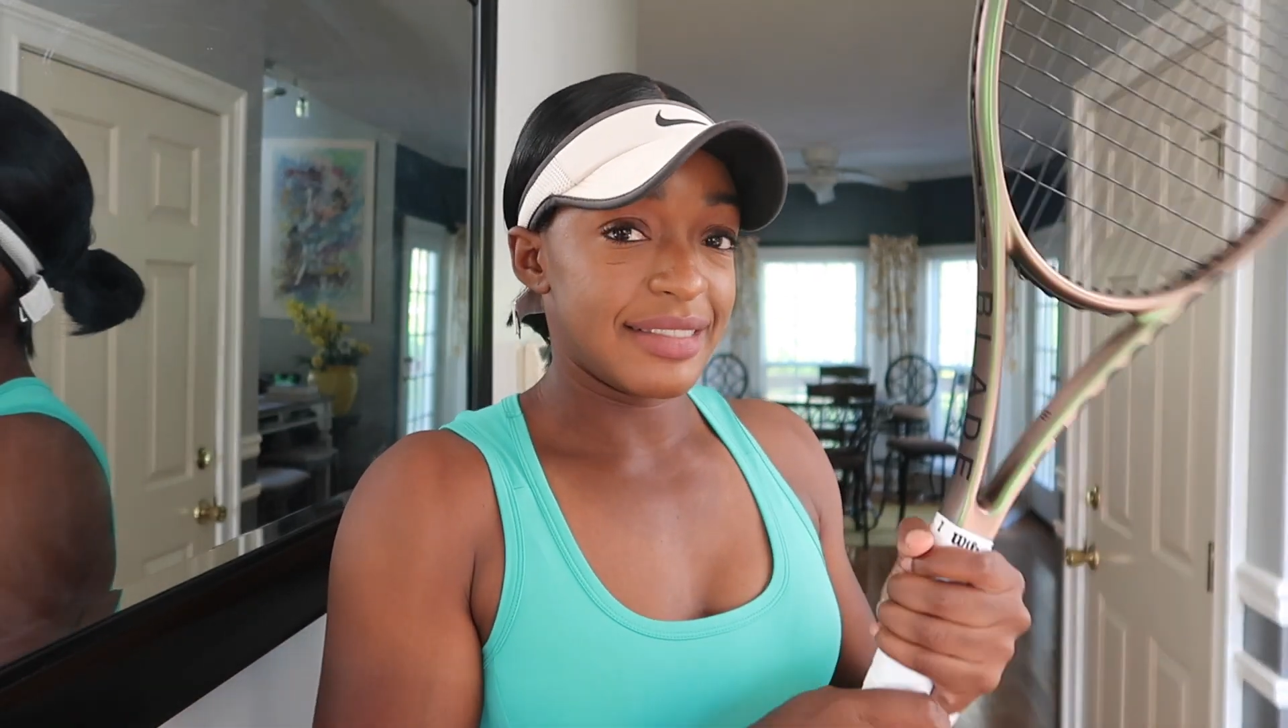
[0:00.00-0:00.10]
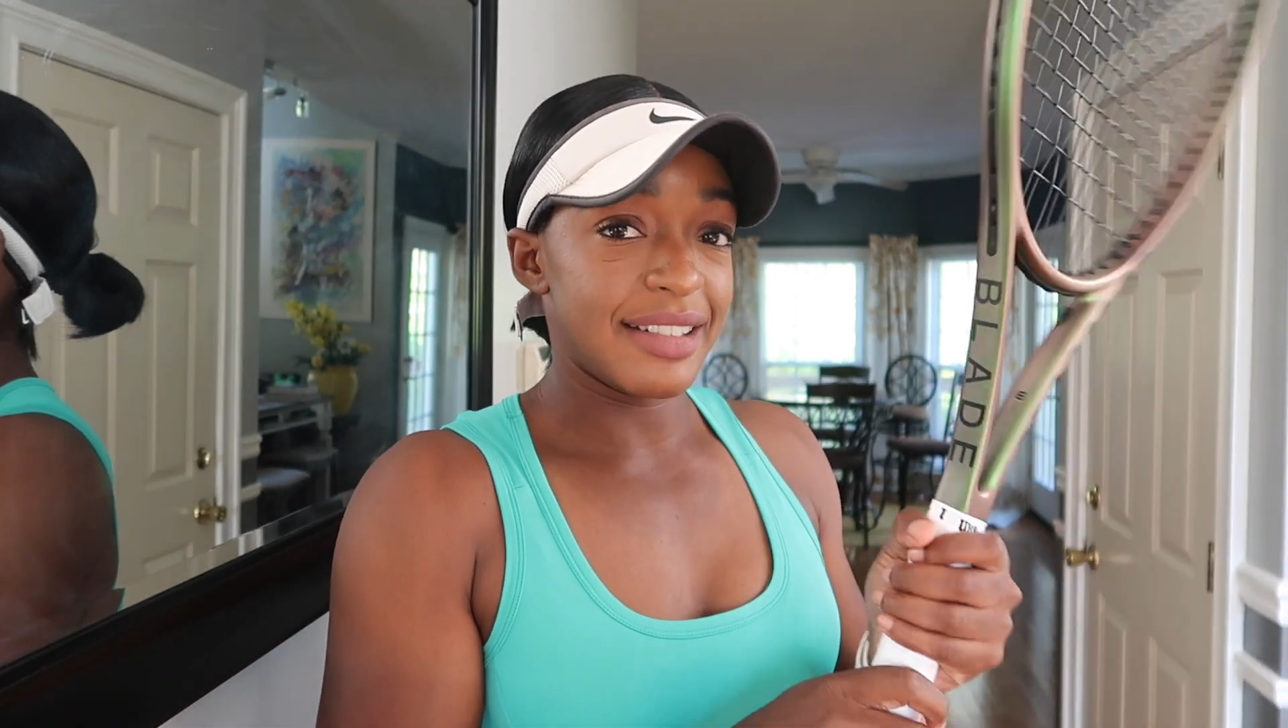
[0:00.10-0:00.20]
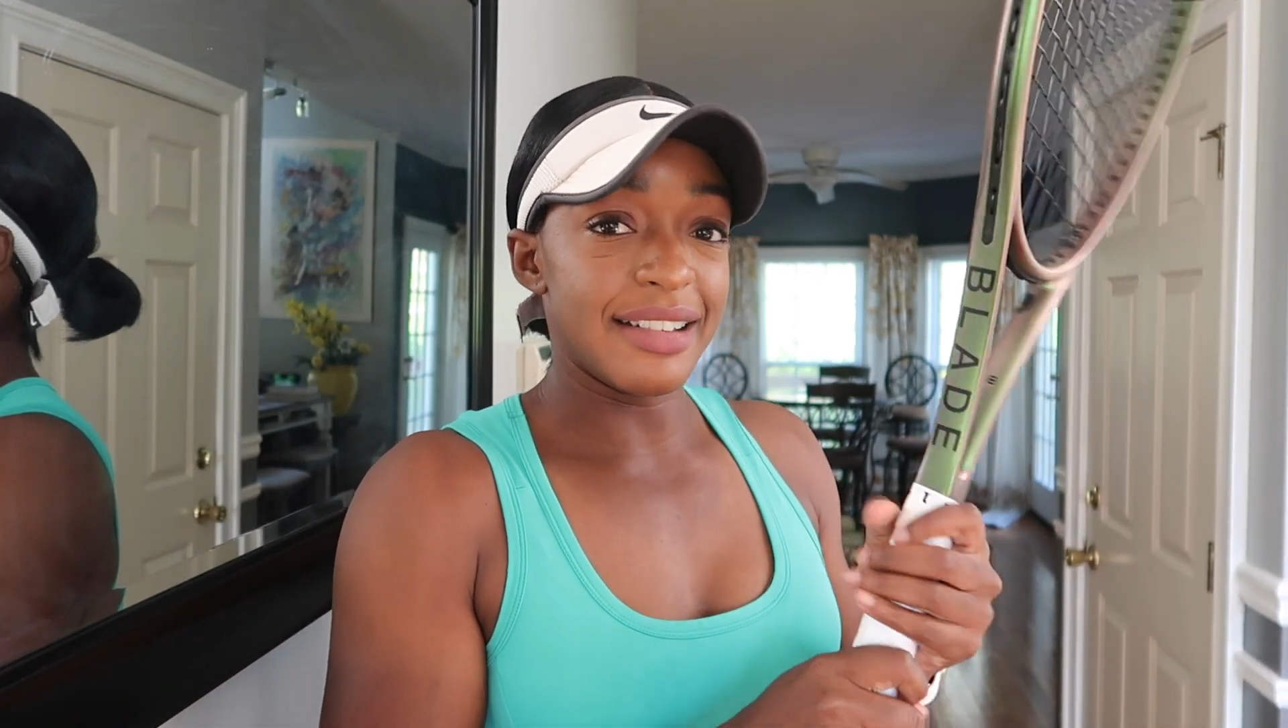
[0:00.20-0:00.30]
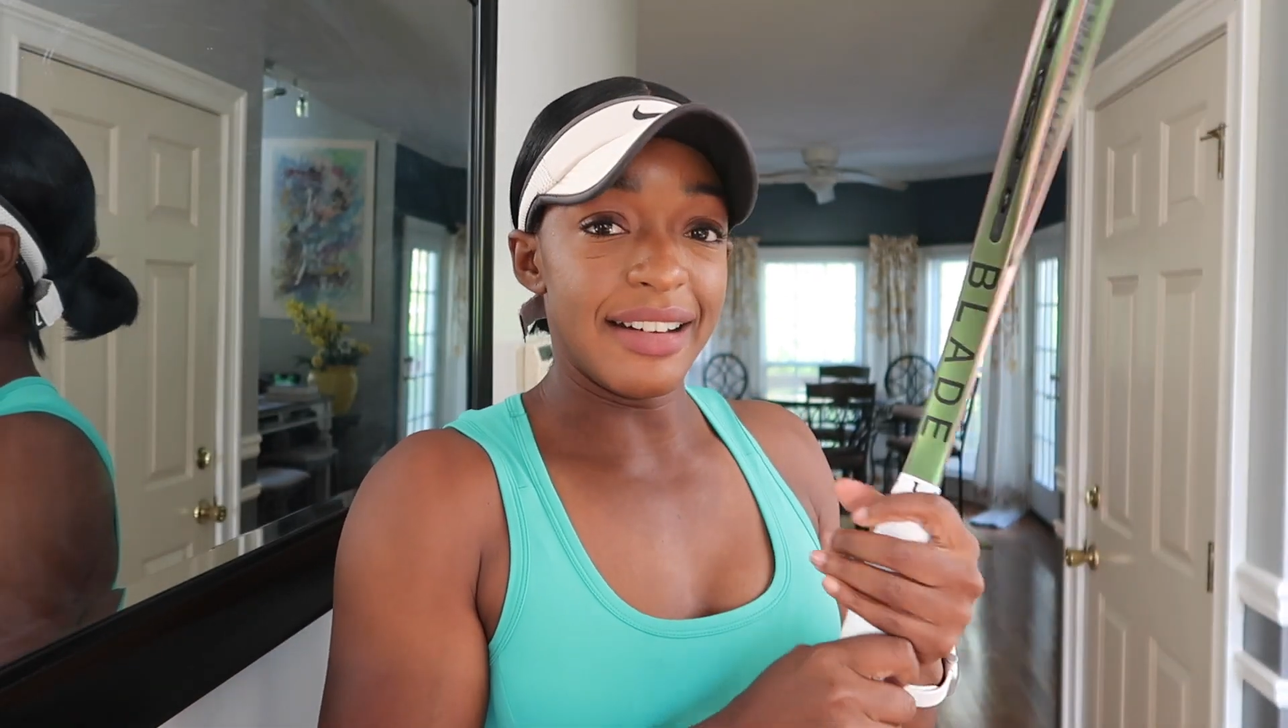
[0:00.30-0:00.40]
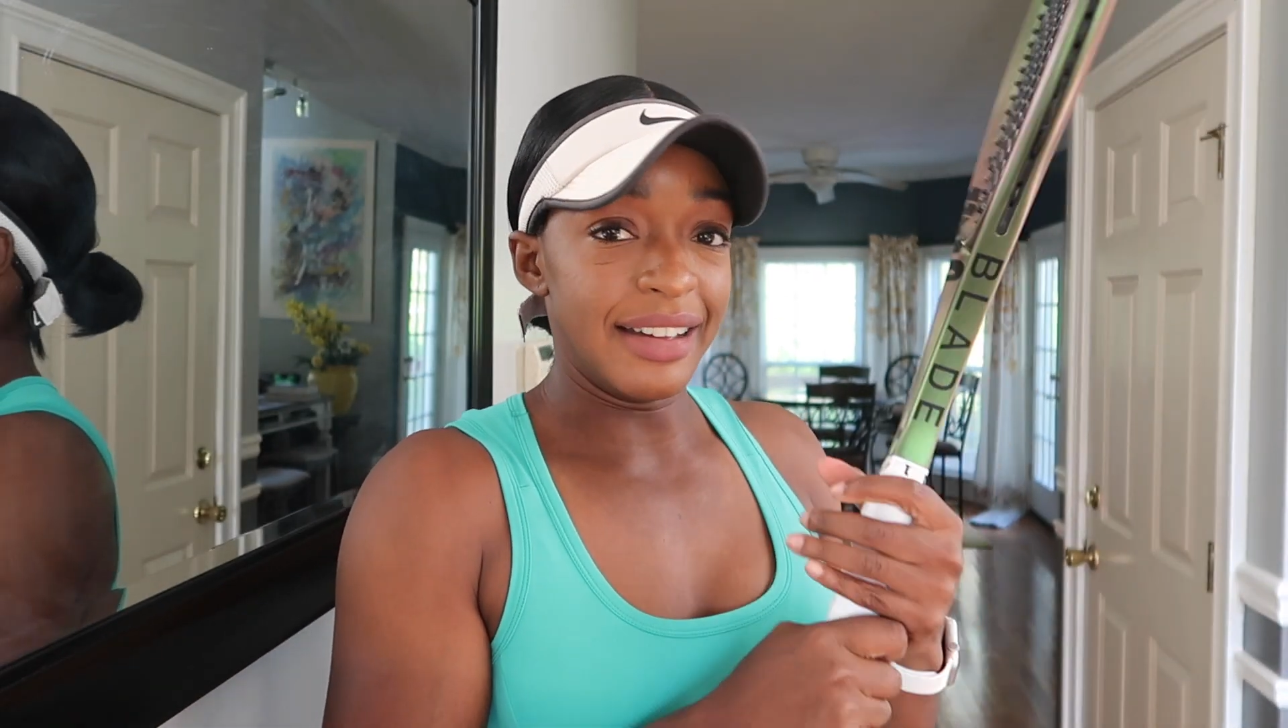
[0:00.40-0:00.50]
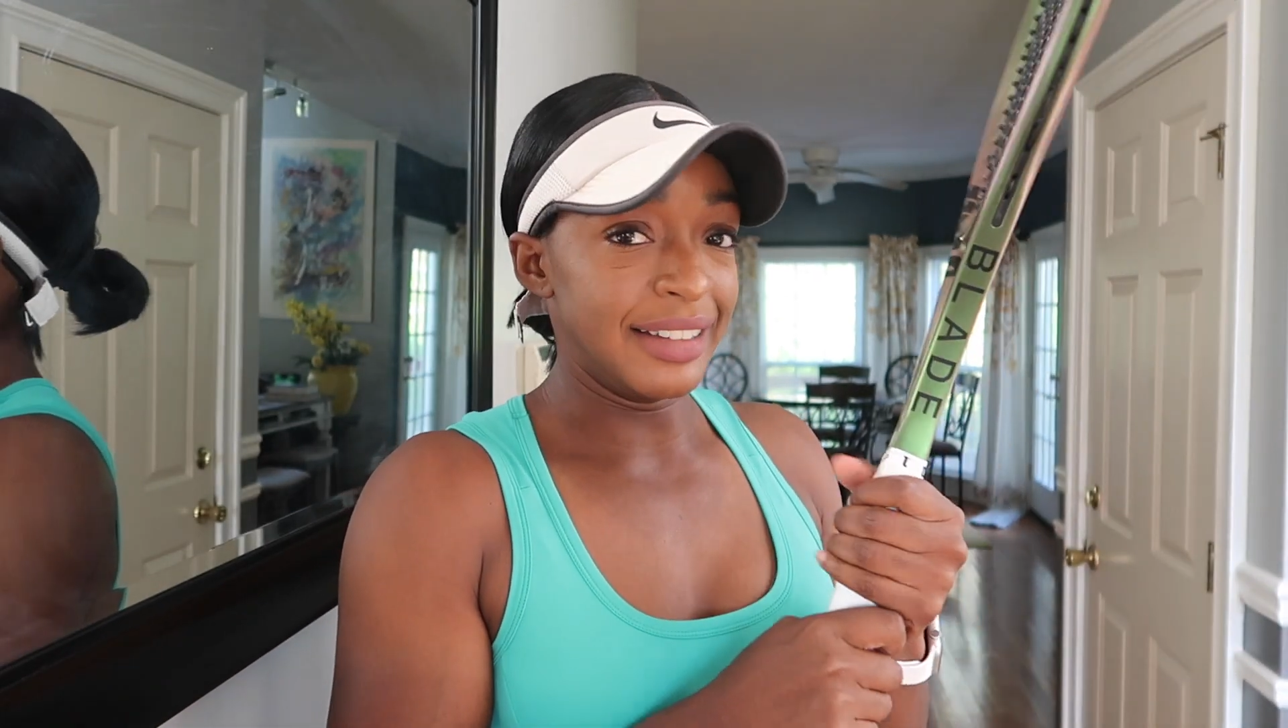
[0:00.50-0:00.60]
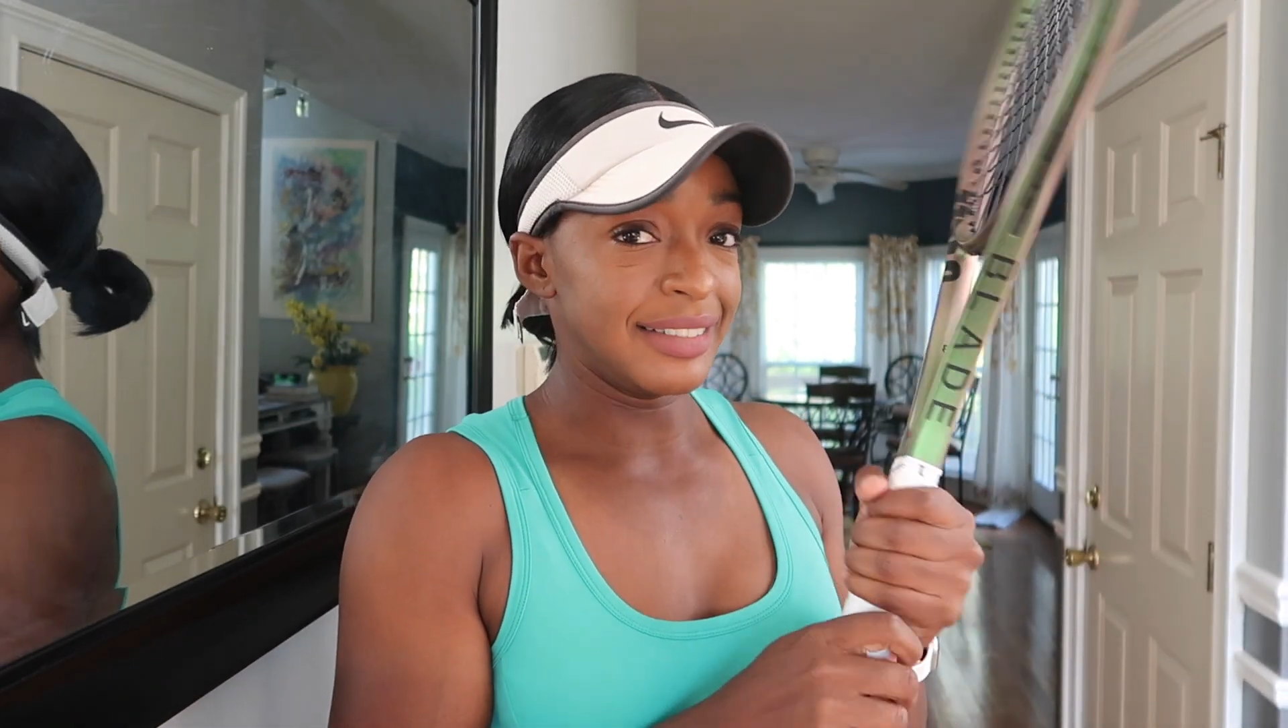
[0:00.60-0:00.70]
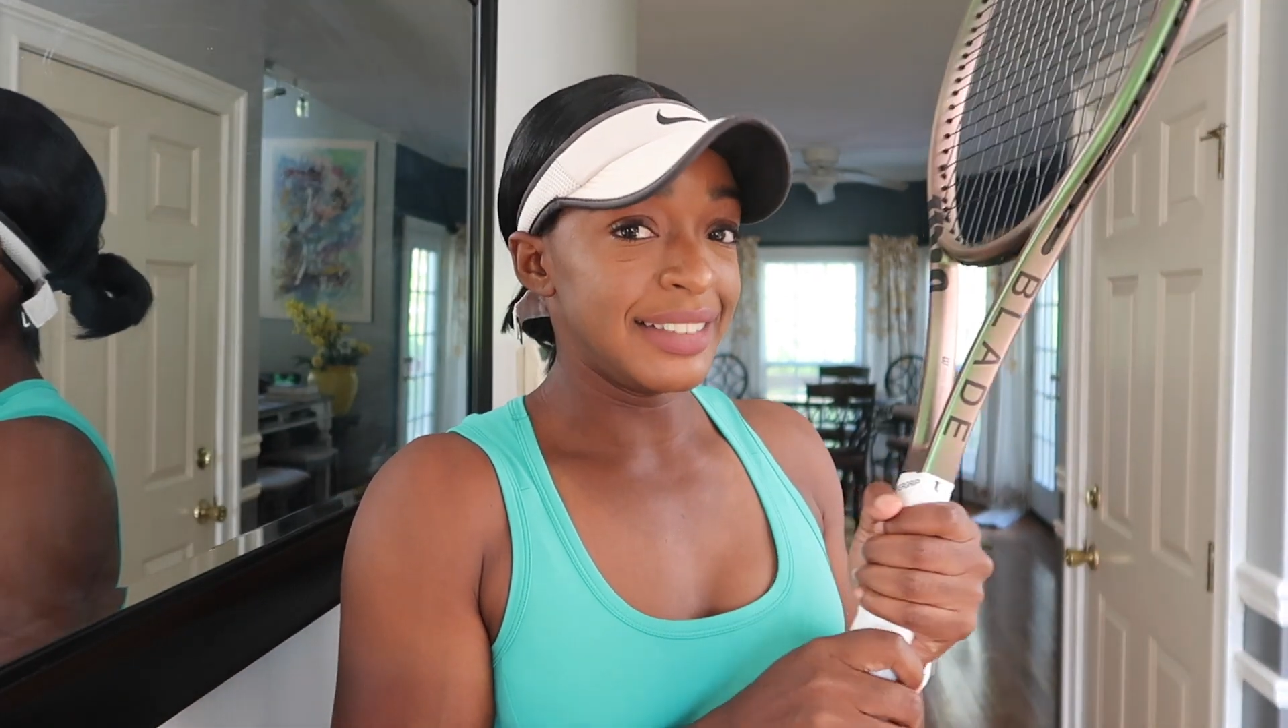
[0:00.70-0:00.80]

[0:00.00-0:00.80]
I